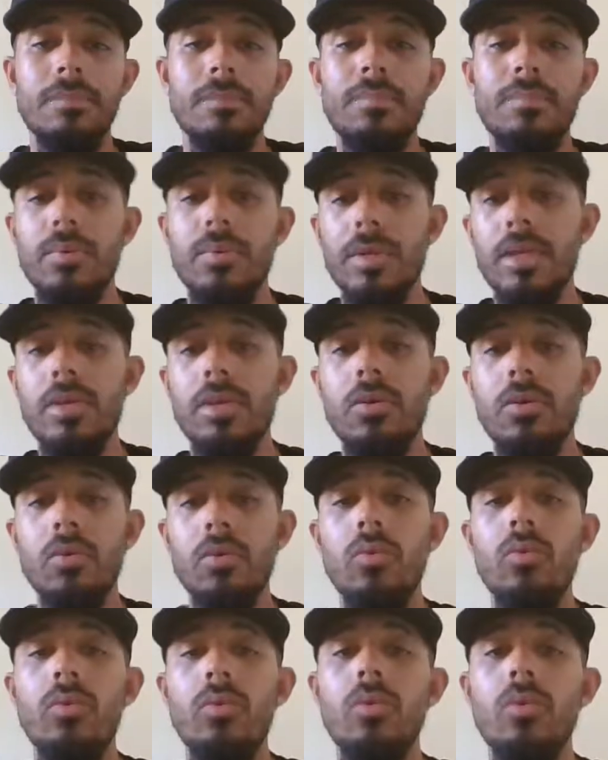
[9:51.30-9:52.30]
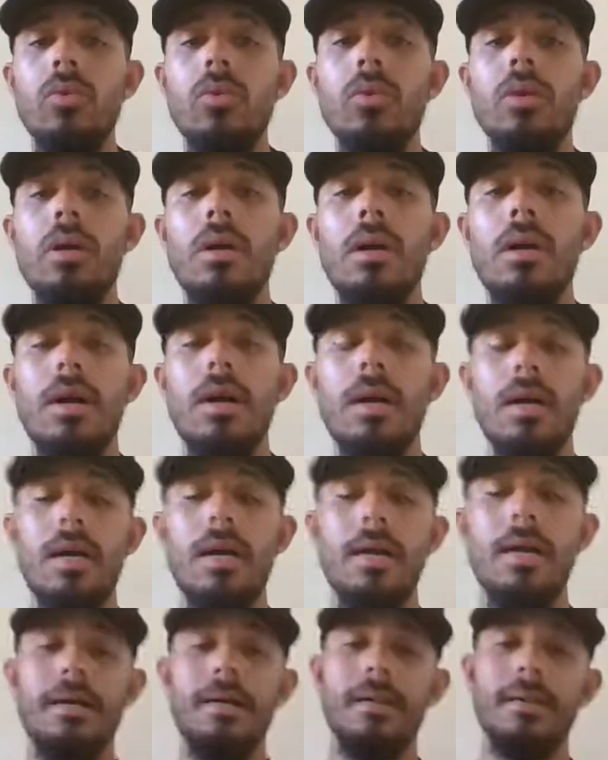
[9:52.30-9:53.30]
pretty cool
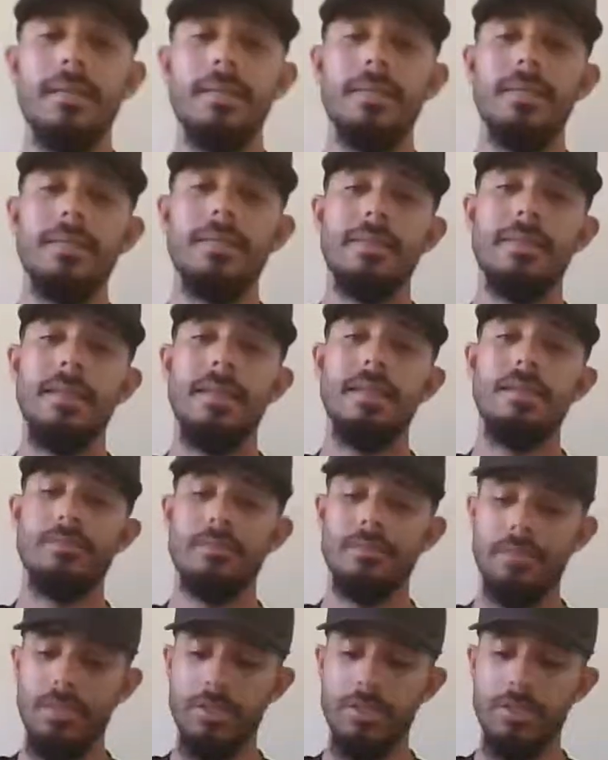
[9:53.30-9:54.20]
thing